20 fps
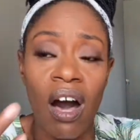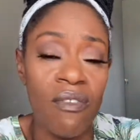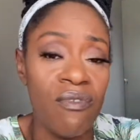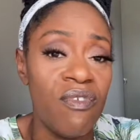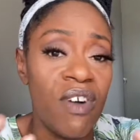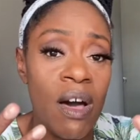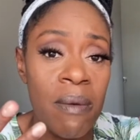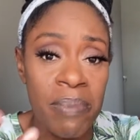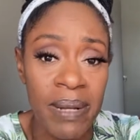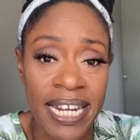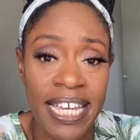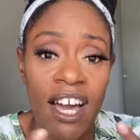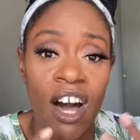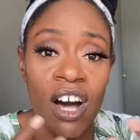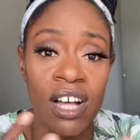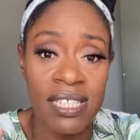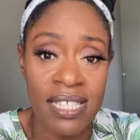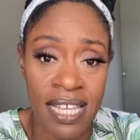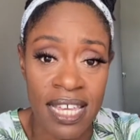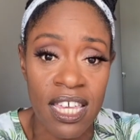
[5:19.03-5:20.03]
verbally
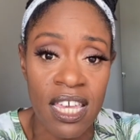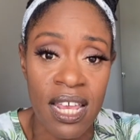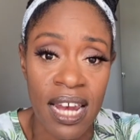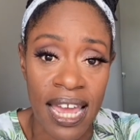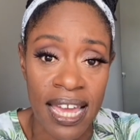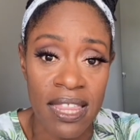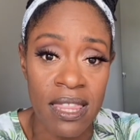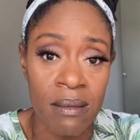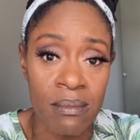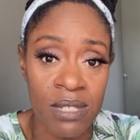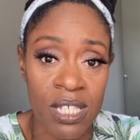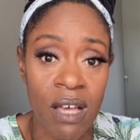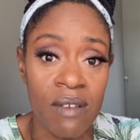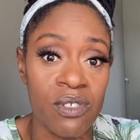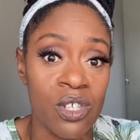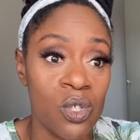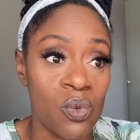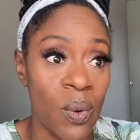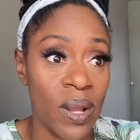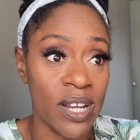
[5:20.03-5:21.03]
articulate themselves
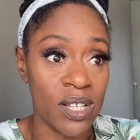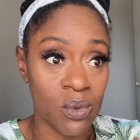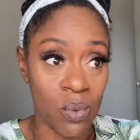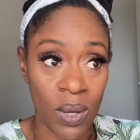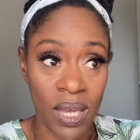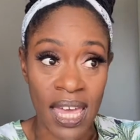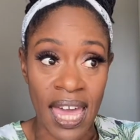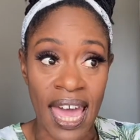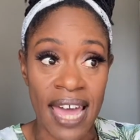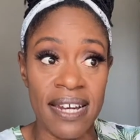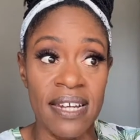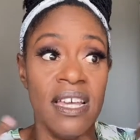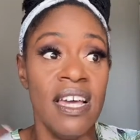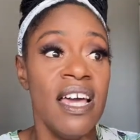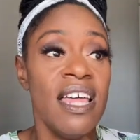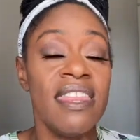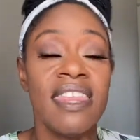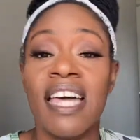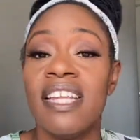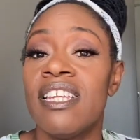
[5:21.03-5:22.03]
as well as we can,
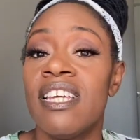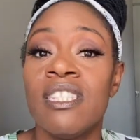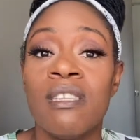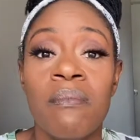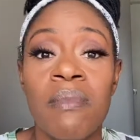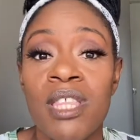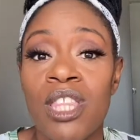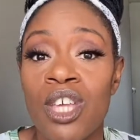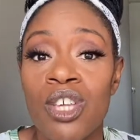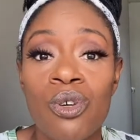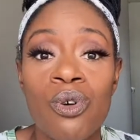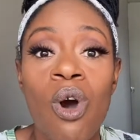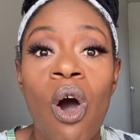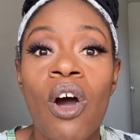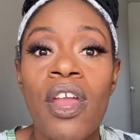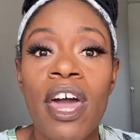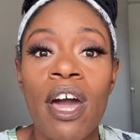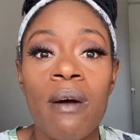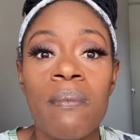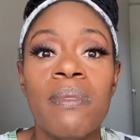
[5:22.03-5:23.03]
that doesn't mean that you
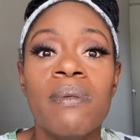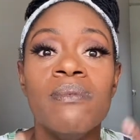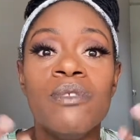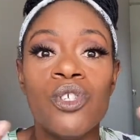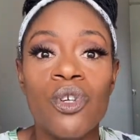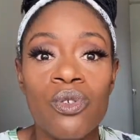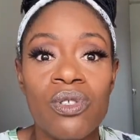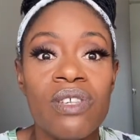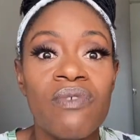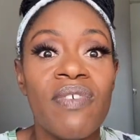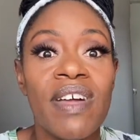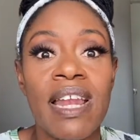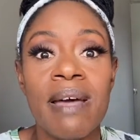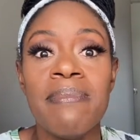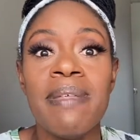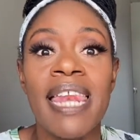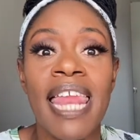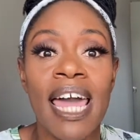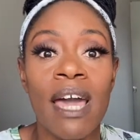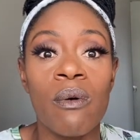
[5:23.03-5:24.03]
can't help them to develop
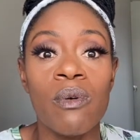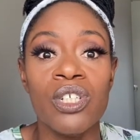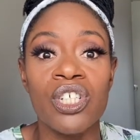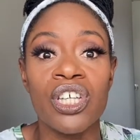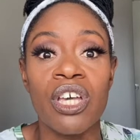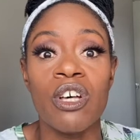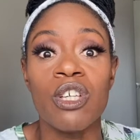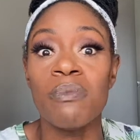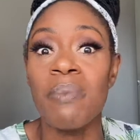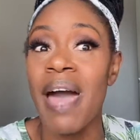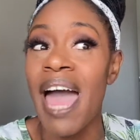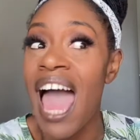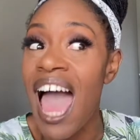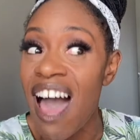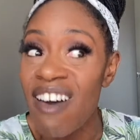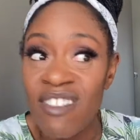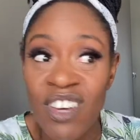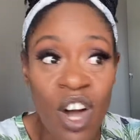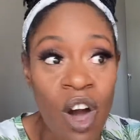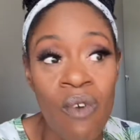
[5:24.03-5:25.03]
their language skills by
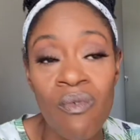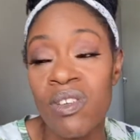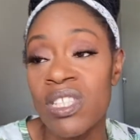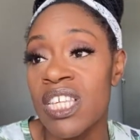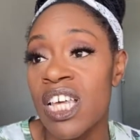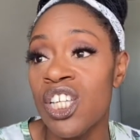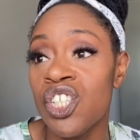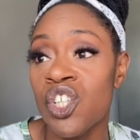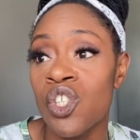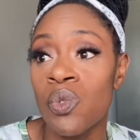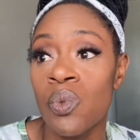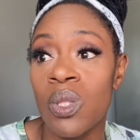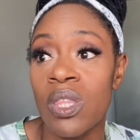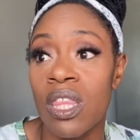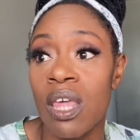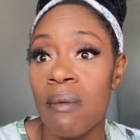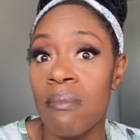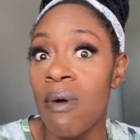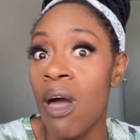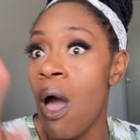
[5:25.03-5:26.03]
having conversations with
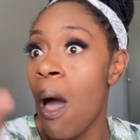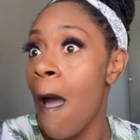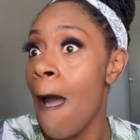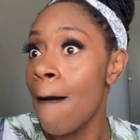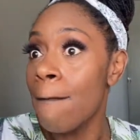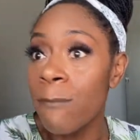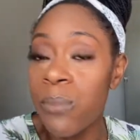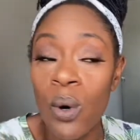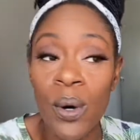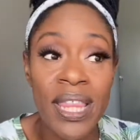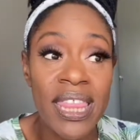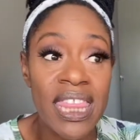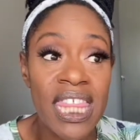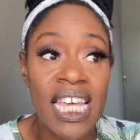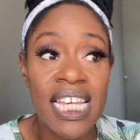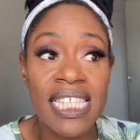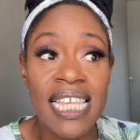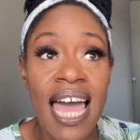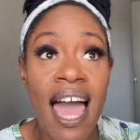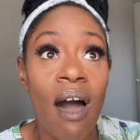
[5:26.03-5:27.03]
them. Point
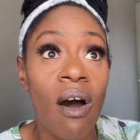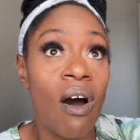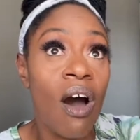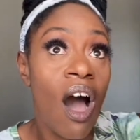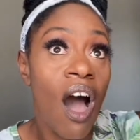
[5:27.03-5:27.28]
things out.